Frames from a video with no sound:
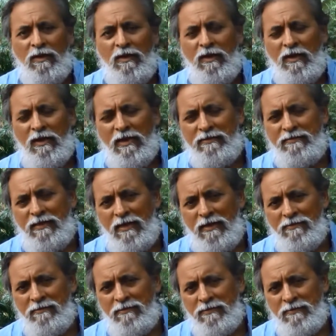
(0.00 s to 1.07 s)
and then
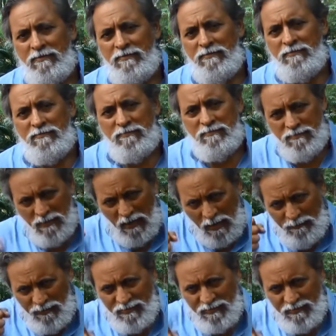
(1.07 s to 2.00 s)
hammers